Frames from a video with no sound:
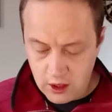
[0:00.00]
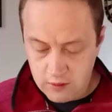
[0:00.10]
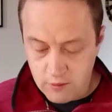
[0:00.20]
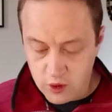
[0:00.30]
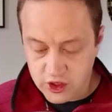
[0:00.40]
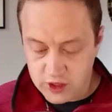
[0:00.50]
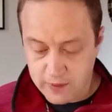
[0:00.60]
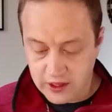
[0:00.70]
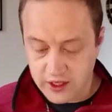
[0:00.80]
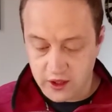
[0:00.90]
Moses
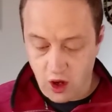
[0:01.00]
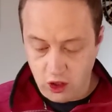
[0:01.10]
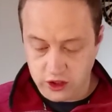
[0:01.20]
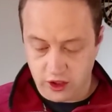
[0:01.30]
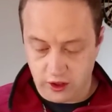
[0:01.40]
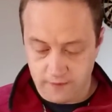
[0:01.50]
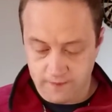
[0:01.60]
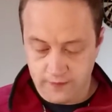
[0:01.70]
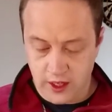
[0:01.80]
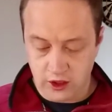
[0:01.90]
built an altar
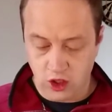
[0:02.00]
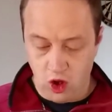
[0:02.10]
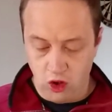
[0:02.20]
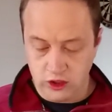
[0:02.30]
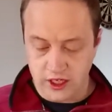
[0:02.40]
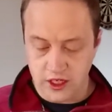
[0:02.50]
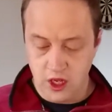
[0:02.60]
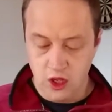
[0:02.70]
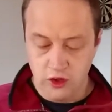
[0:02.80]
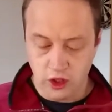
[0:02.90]
and called it,
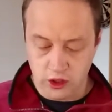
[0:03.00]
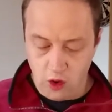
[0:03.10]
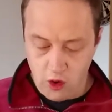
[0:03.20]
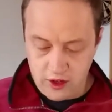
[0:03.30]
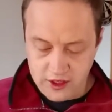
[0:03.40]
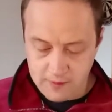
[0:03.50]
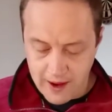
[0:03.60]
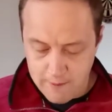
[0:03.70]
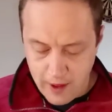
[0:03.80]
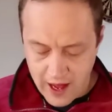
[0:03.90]
The Lord is my
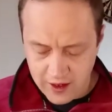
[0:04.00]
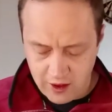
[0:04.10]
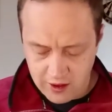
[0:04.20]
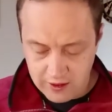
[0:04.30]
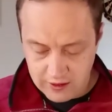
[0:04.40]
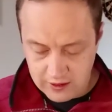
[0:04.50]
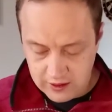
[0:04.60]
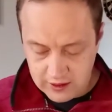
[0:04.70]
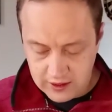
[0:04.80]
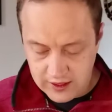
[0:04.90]
banner.
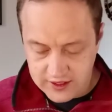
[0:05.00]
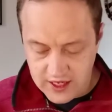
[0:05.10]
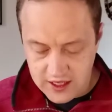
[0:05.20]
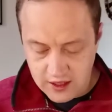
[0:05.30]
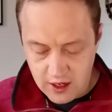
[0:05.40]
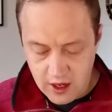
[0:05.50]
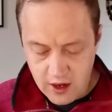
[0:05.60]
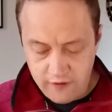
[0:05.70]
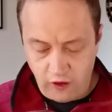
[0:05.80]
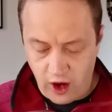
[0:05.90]
He said,
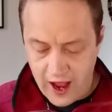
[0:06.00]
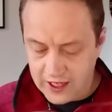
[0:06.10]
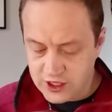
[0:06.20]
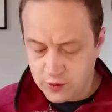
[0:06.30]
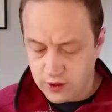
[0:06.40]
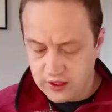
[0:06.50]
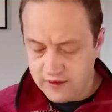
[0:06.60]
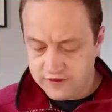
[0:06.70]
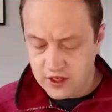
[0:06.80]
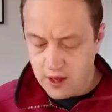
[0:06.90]
For hands were
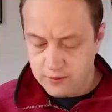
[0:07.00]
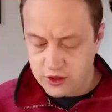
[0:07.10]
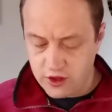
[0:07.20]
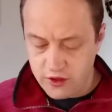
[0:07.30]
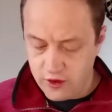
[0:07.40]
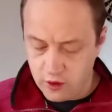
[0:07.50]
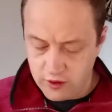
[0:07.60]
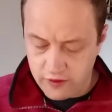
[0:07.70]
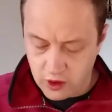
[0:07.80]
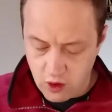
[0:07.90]
lifted up to the throne of
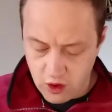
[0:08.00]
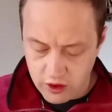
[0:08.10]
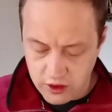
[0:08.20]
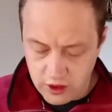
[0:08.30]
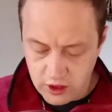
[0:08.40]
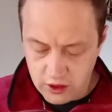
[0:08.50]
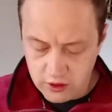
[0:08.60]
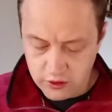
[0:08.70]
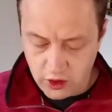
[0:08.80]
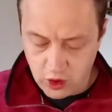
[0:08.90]
the Lord.
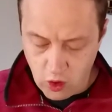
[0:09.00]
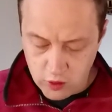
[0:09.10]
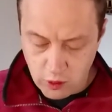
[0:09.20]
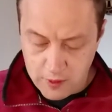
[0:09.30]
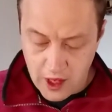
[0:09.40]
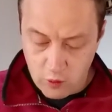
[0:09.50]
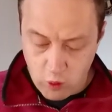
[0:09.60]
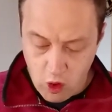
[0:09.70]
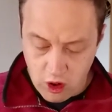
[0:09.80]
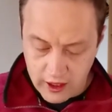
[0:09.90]
The Lord will be at
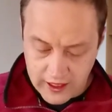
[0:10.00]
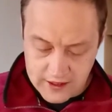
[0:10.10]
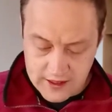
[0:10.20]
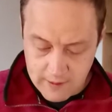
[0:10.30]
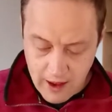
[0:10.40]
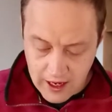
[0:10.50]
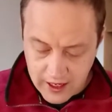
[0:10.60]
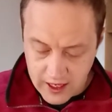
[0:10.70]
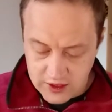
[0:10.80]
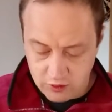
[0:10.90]
war against the
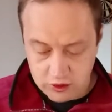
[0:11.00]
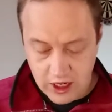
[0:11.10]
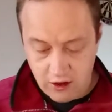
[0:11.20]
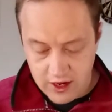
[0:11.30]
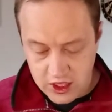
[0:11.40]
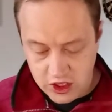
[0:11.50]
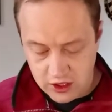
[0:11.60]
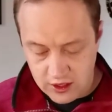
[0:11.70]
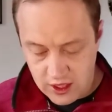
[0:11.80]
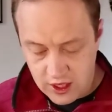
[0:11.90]
Amalekites from
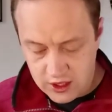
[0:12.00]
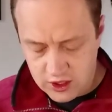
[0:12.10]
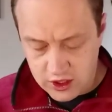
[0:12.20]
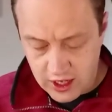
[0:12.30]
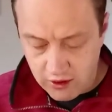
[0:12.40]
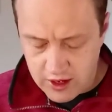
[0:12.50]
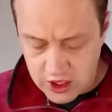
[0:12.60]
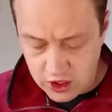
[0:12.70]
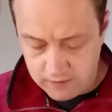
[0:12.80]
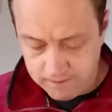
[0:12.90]
generation to
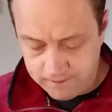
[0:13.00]
generation.